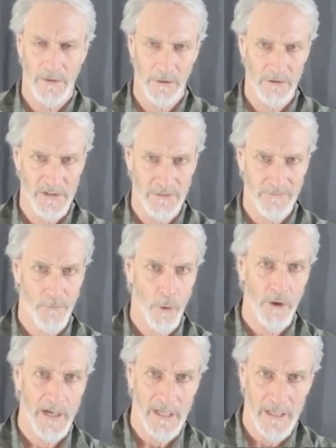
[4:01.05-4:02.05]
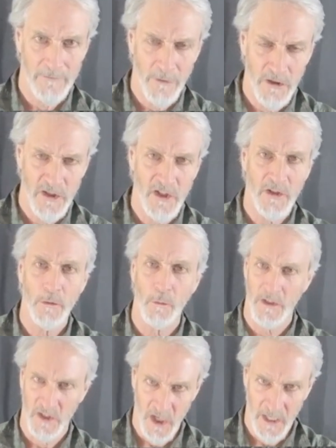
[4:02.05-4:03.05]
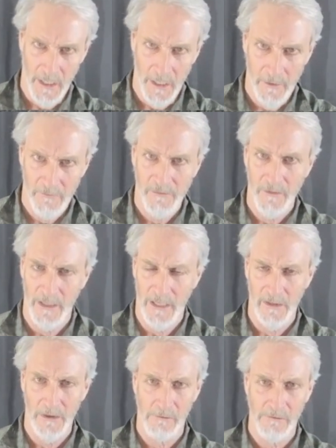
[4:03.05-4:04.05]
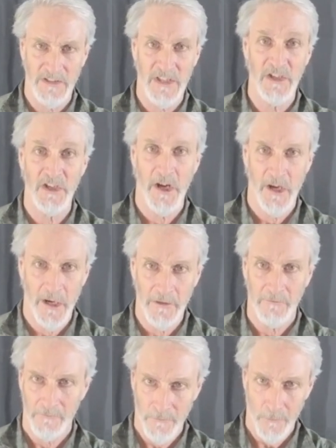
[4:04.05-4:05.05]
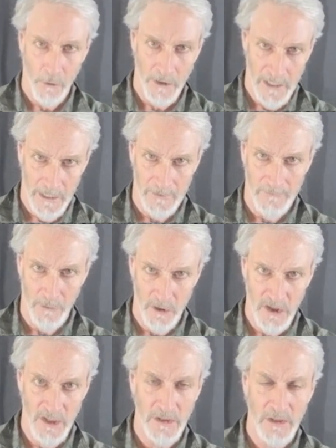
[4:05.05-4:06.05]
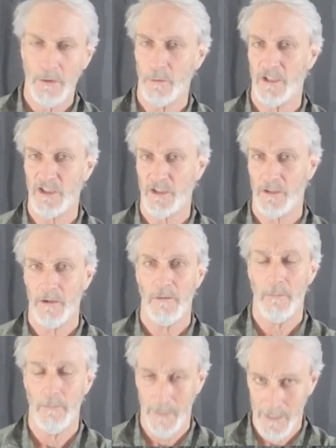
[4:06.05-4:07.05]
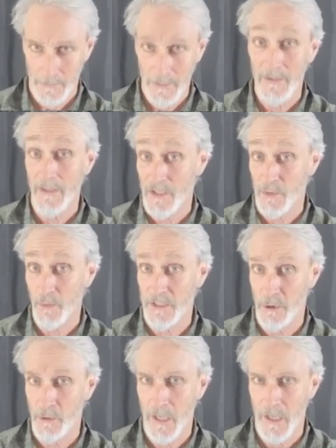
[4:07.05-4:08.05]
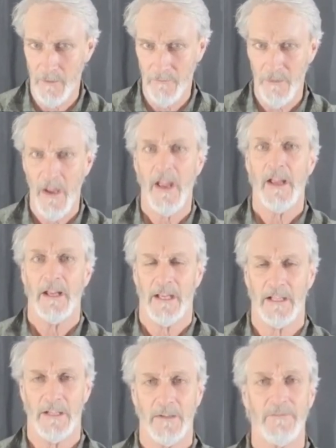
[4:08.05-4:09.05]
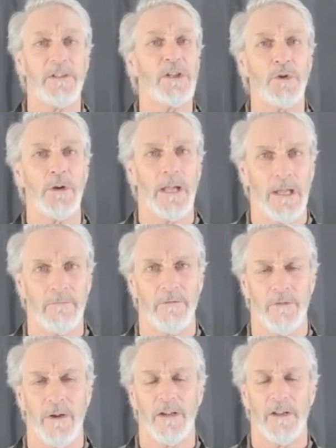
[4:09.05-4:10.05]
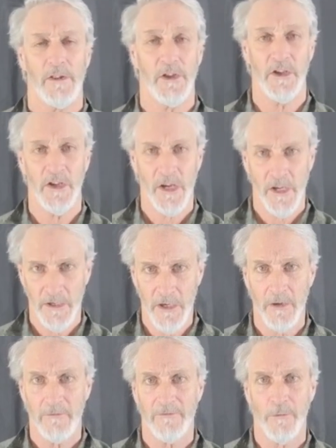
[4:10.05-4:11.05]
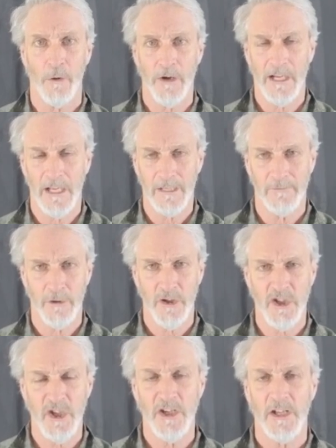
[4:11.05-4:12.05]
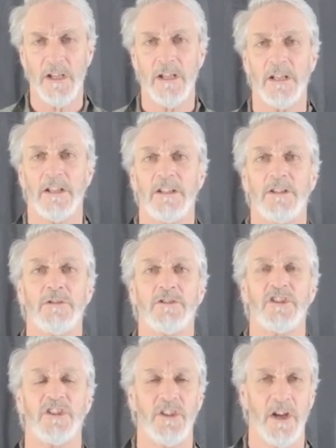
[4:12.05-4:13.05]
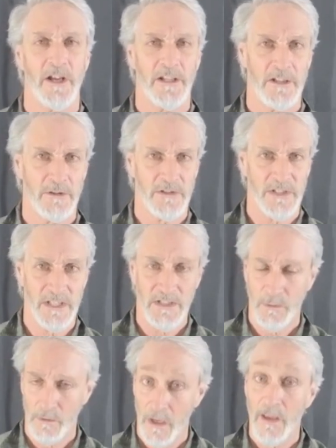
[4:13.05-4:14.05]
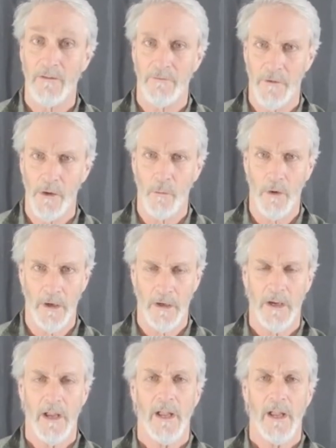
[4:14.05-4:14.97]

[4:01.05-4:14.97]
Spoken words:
There is the 4K version, which I have, and there is the non-4K version, which maybe that's what you have. And if you have the non-4K version, you should not use this firmware.